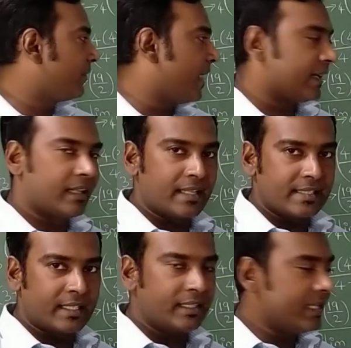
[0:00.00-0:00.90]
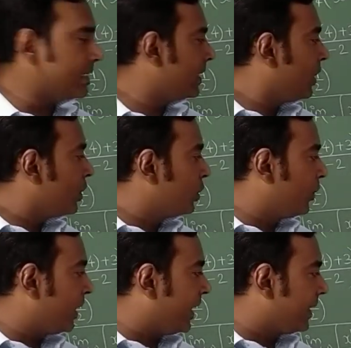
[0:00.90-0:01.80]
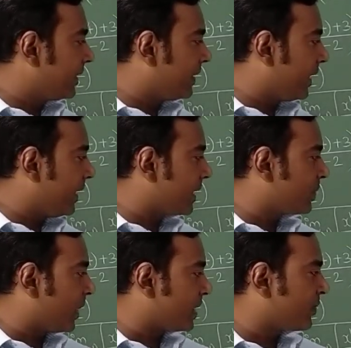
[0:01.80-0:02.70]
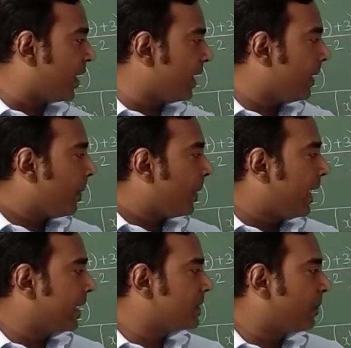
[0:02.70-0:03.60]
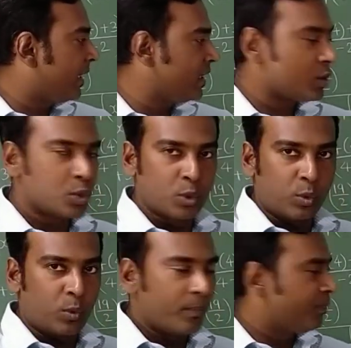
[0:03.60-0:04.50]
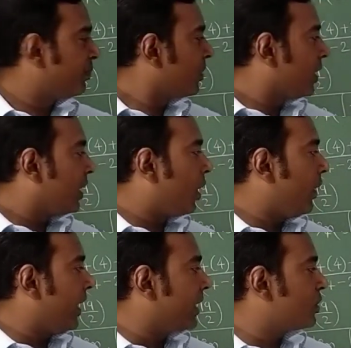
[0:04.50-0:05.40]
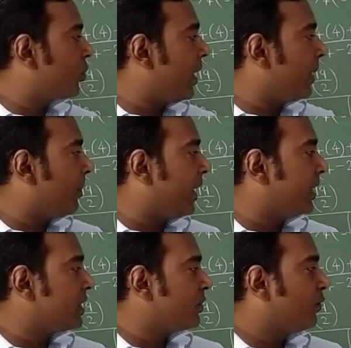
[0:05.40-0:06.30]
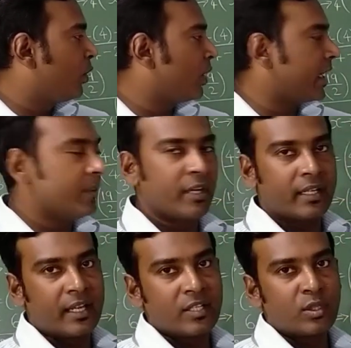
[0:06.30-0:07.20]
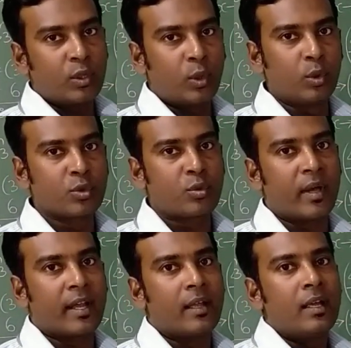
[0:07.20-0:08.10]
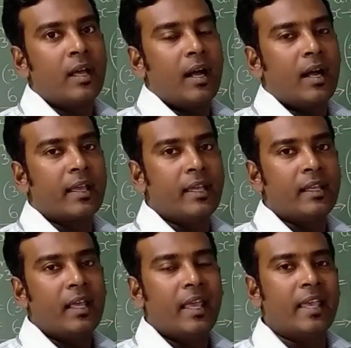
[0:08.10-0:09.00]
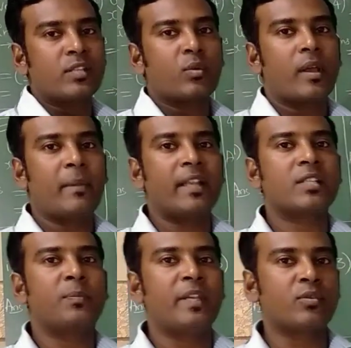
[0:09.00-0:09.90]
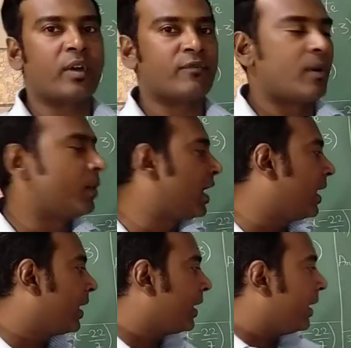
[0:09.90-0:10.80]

factorizing this, you will get 3x plus 5, x minus 2. Now x square minus 4 can be written as 2 square. Again a square minus b square formula.